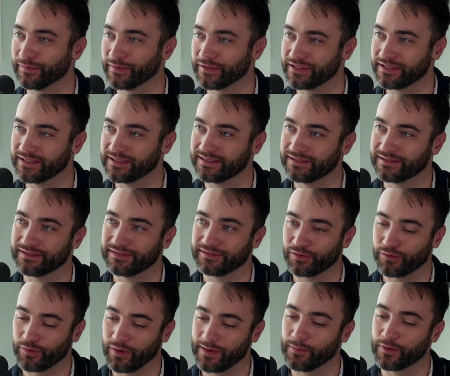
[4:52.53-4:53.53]
which is
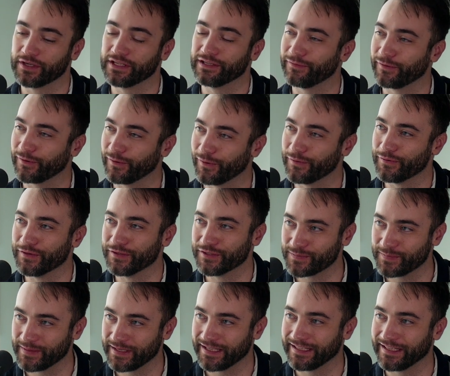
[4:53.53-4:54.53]
quite more difficult than
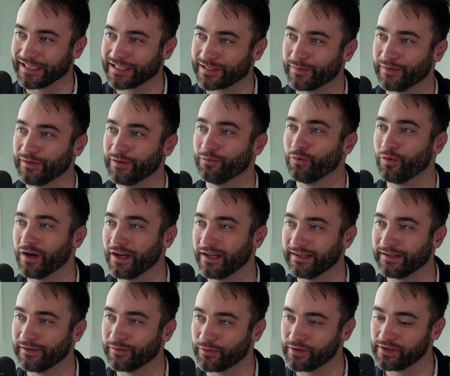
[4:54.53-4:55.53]
just being an expert in
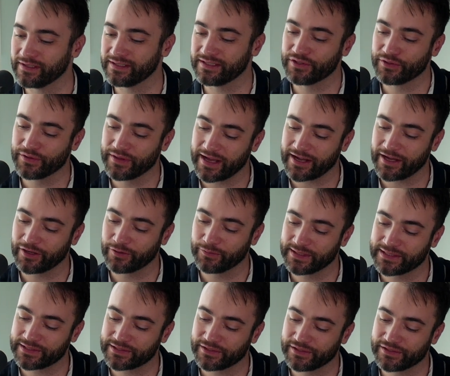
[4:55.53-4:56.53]
one in order to do that kind of
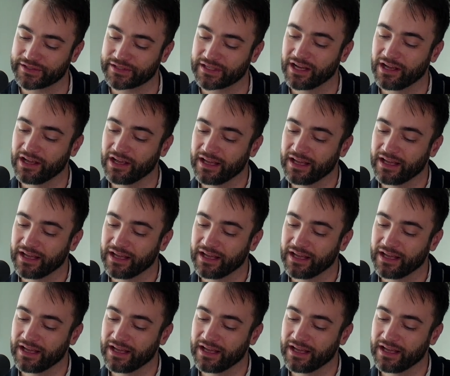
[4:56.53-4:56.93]
research?